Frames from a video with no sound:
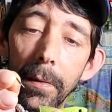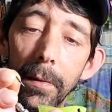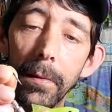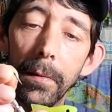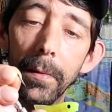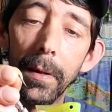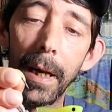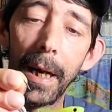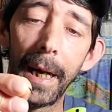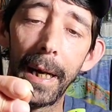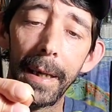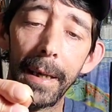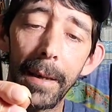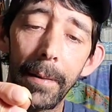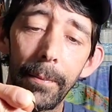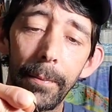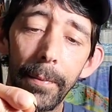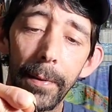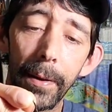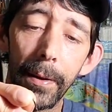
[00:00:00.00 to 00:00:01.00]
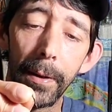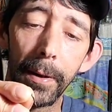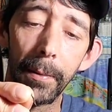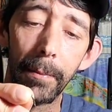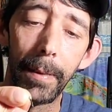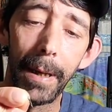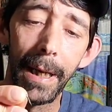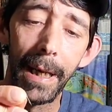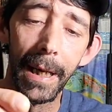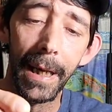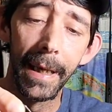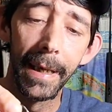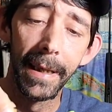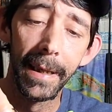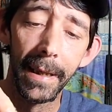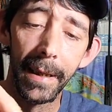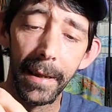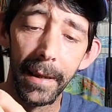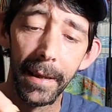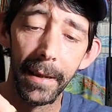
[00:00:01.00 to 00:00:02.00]
right up through the
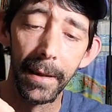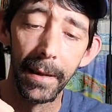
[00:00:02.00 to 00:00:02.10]
body